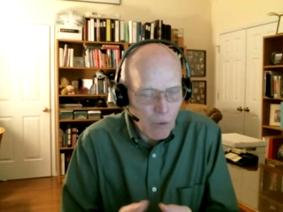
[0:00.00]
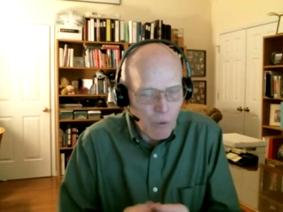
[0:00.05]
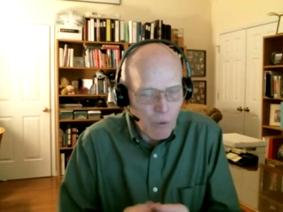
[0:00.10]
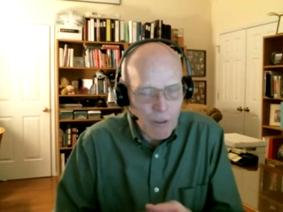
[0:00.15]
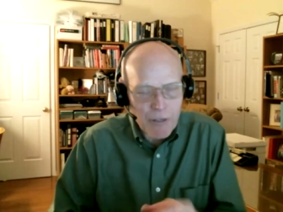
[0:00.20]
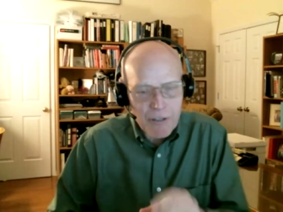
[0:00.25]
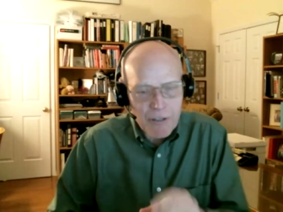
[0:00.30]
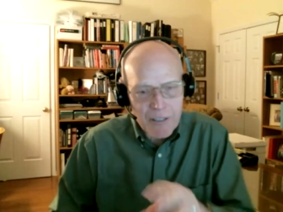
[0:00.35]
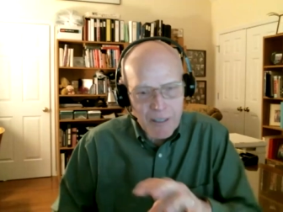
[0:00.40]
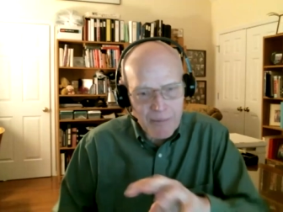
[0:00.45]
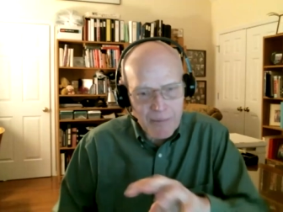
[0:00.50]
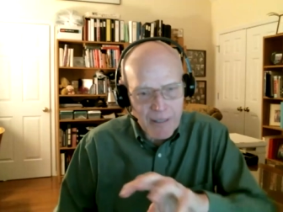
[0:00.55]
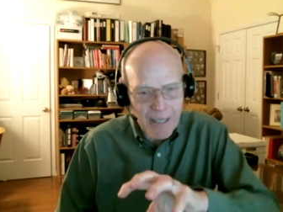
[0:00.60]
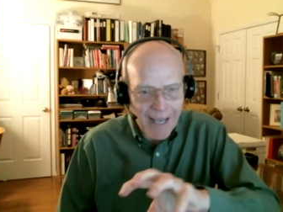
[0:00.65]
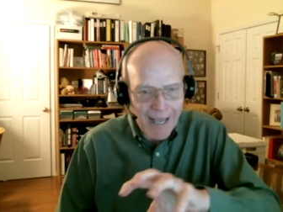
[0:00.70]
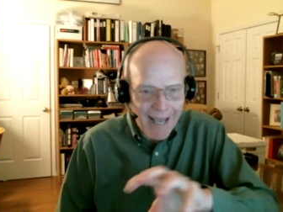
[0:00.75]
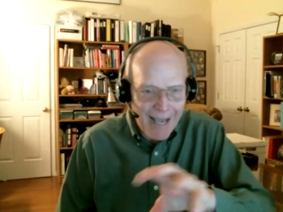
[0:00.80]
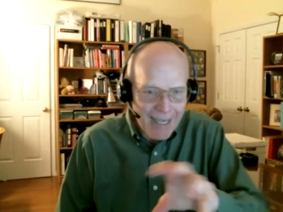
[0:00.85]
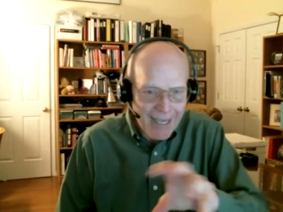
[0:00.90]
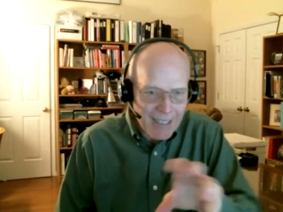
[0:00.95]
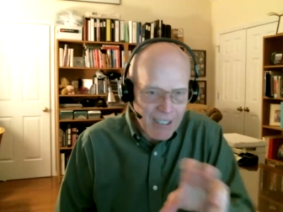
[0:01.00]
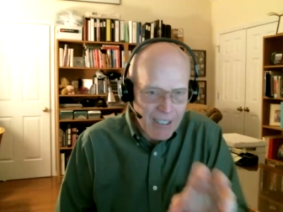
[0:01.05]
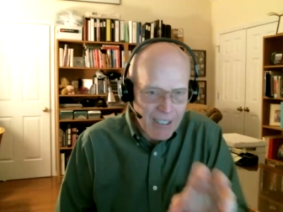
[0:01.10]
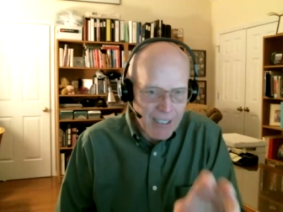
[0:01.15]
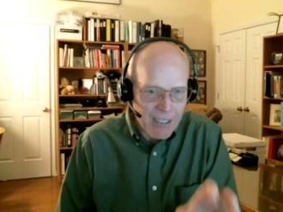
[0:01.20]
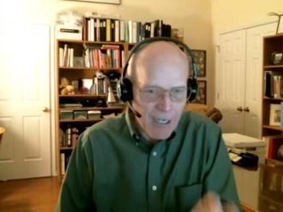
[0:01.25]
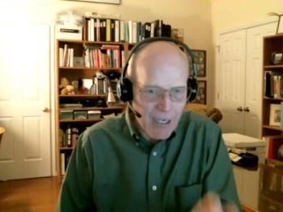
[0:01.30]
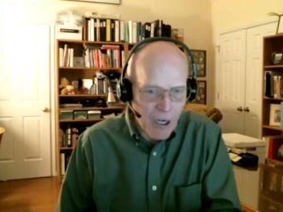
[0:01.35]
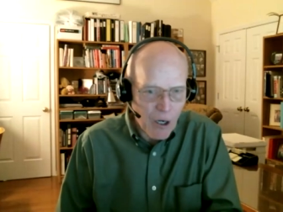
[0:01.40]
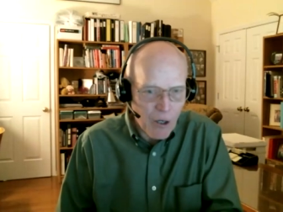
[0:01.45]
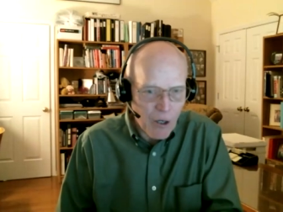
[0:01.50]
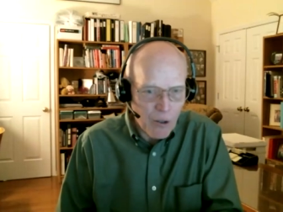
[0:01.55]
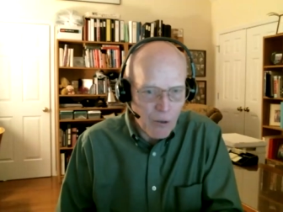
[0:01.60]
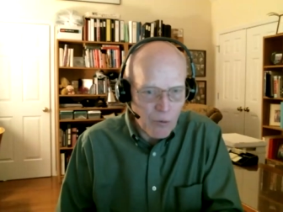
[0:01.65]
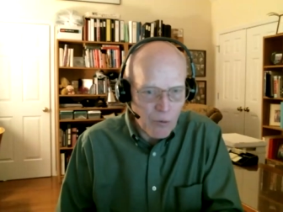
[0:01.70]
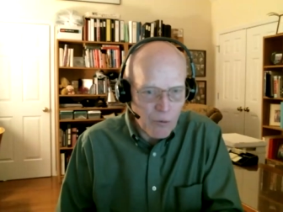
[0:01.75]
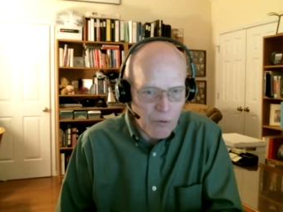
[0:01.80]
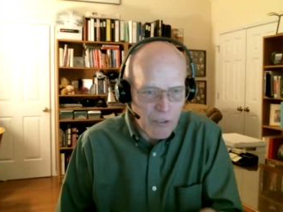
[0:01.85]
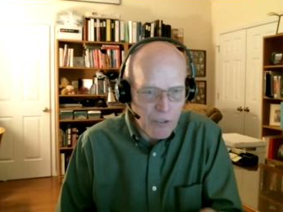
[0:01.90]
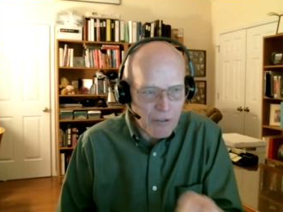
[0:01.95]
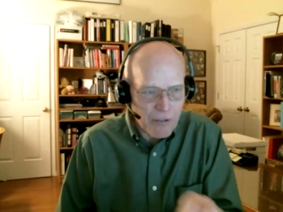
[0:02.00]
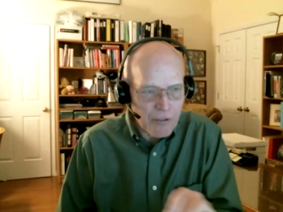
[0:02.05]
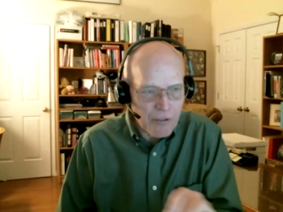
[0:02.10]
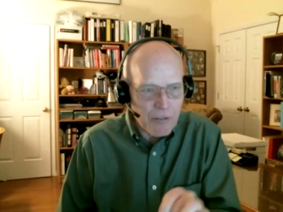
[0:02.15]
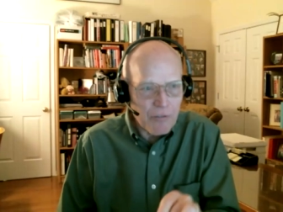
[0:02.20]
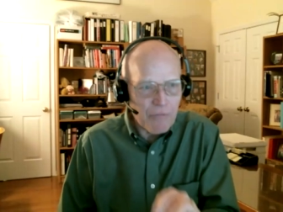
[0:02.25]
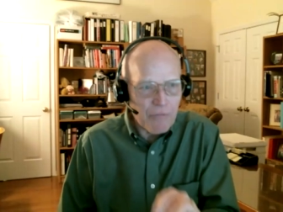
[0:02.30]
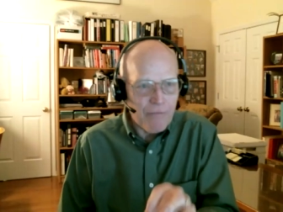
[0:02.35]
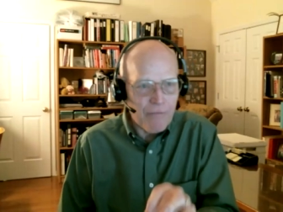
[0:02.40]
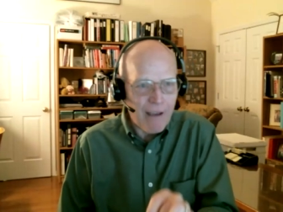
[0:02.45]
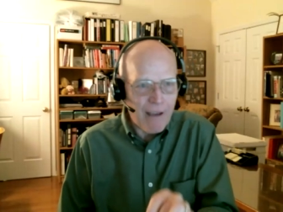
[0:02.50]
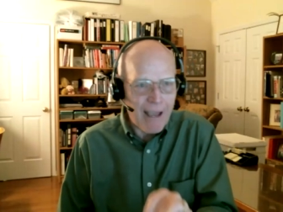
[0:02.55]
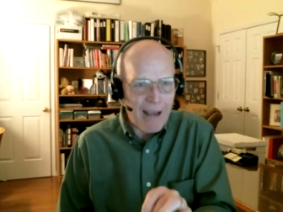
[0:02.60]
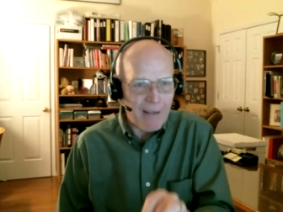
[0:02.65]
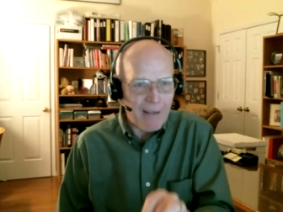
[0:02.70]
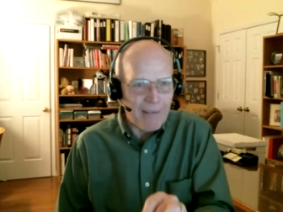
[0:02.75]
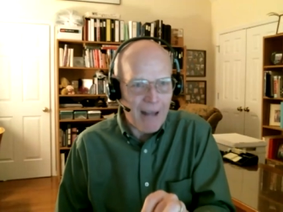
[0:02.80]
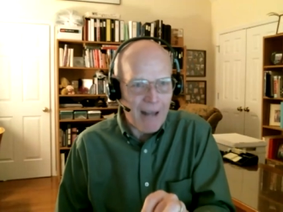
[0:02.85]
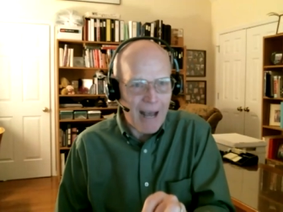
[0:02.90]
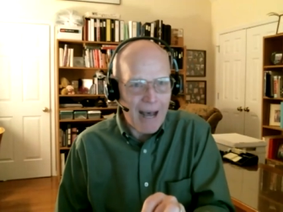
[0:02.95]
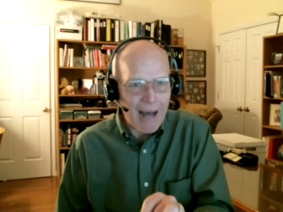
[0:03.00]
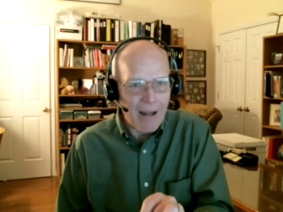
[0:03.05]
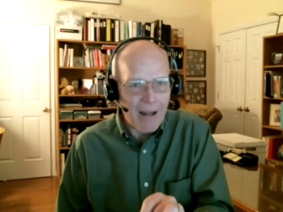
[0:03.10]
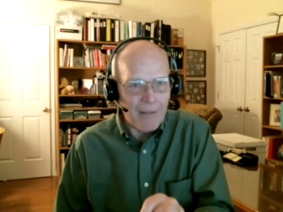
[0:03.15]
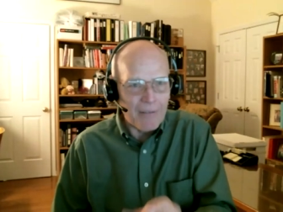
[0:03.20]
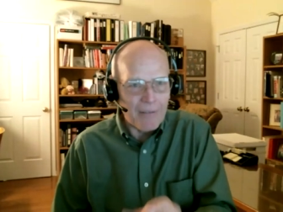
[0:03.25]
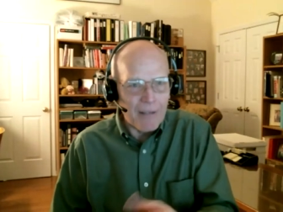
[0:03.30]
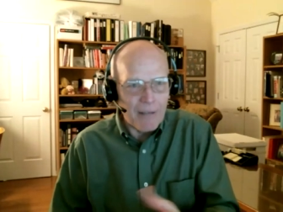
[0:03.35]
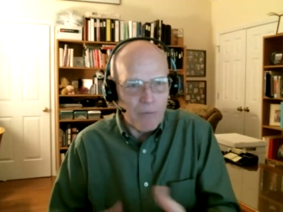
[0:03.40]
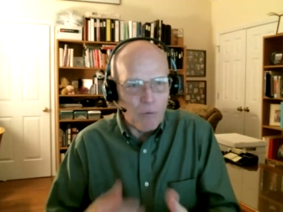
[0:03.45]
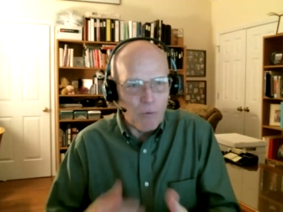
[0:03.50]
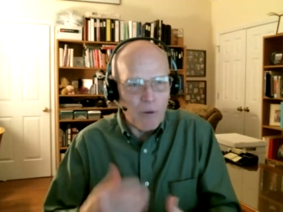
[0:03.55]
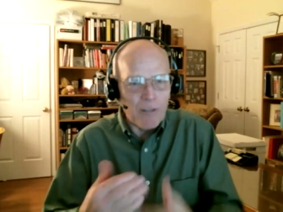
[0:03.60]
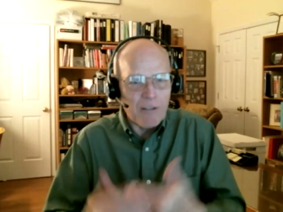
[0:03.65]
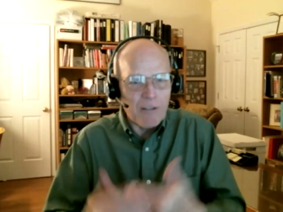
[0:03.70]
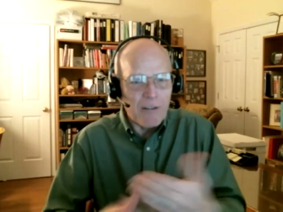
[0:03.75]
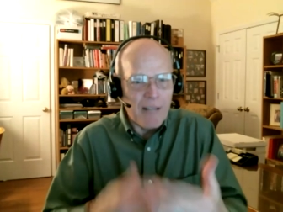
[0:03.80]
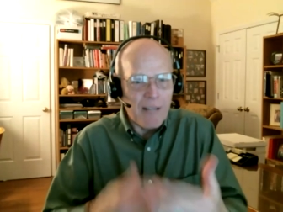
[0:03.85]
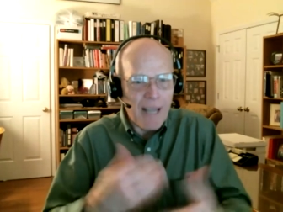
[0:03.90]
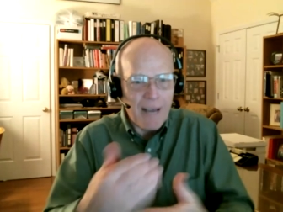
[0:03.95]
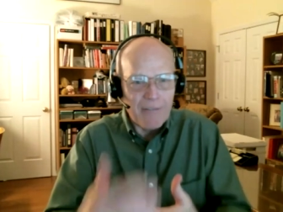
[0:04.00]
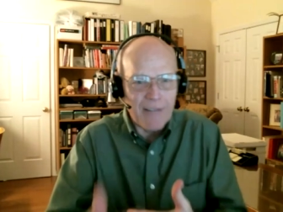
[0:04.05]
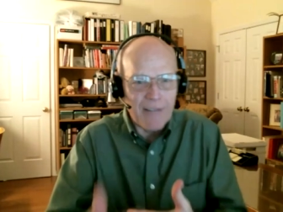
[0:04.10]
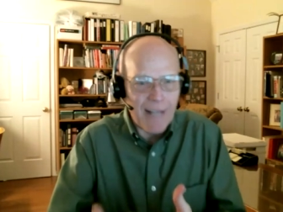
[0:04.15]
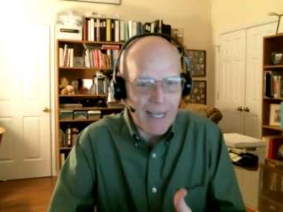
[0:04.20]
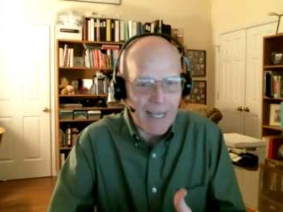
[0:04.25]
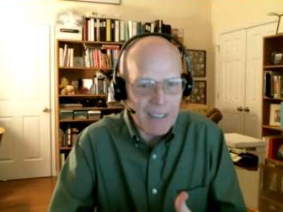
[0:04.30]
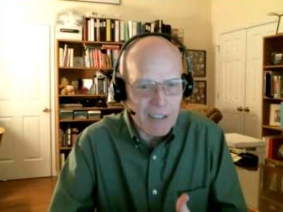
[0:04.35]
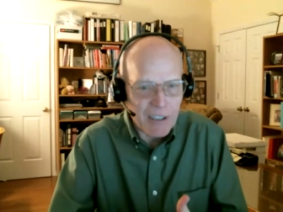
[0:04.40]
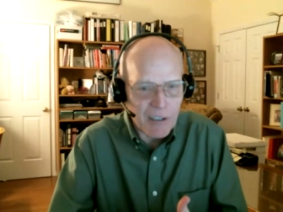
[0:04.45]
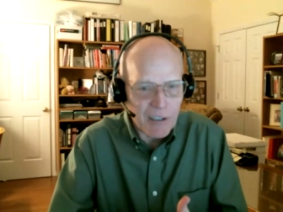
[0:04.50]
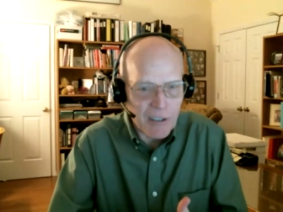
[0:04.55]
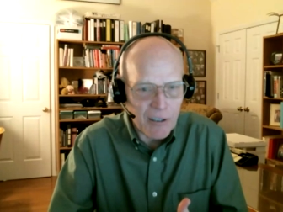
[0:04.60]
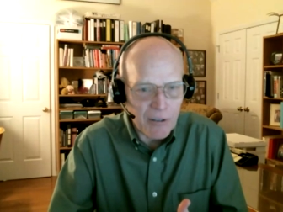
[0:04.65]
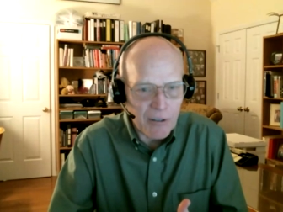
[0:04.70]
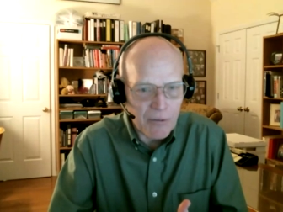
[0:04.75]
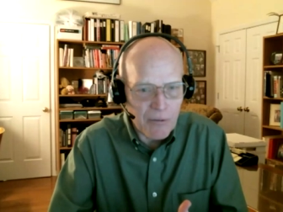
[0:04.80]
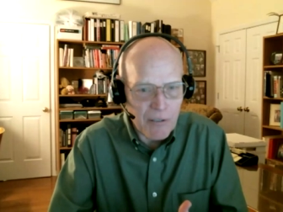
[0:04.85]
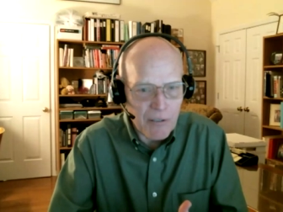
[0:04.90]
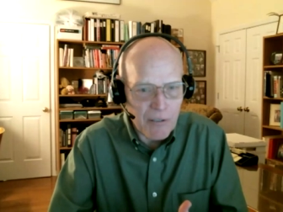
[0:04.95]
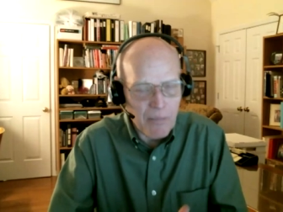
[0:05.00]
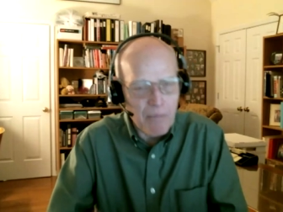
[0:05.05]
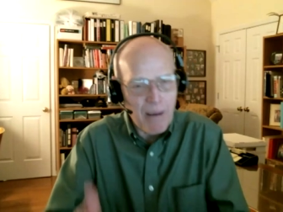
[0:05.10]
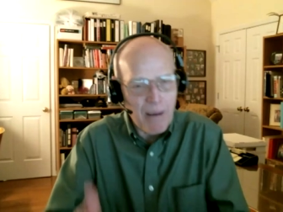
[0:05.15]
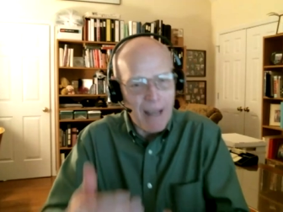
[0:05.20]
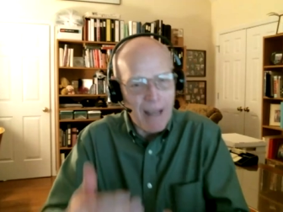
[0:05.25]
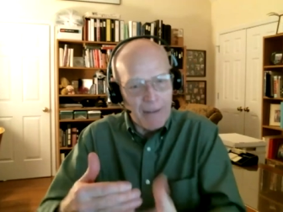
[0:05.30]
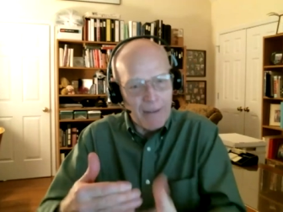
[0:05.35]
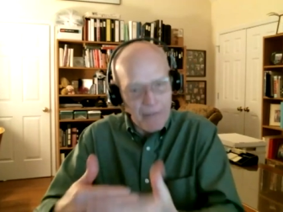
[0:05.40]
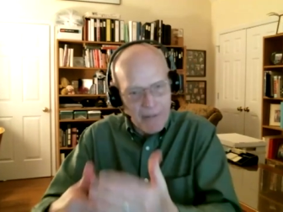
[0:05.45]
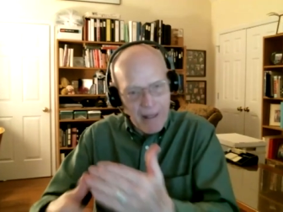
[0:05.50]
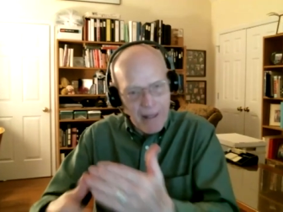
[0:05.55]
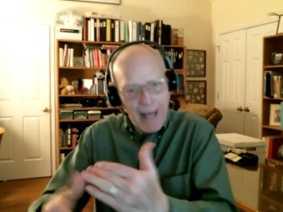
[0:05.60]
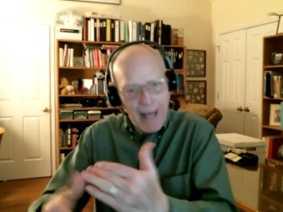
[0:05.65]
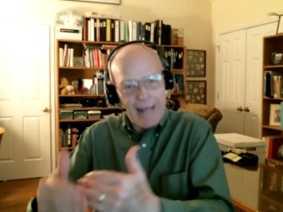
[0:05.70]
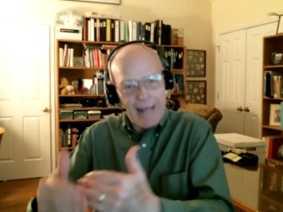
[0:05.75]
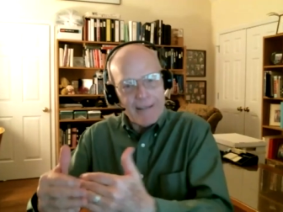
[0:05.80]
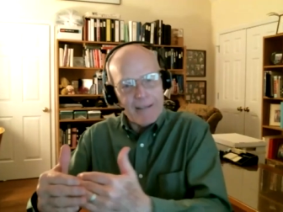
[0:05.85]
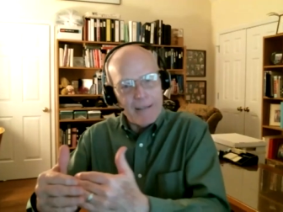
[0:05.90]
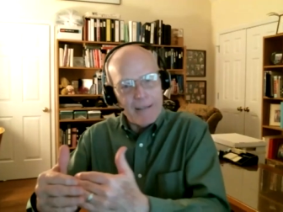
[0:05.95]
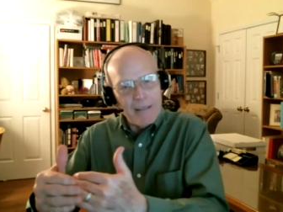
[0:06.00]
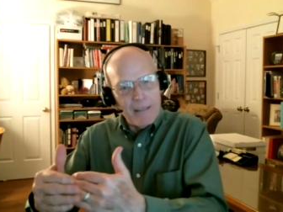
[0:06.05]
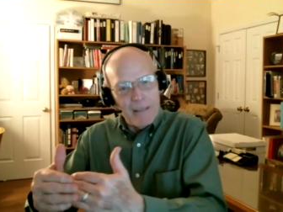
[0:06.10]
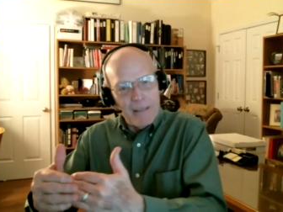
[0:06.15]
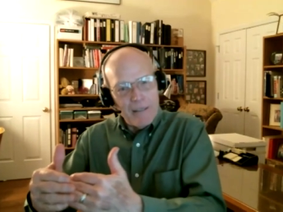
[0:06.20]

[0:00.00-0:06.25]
what are some of the X's and O's that you found out that what do they have to execute to make that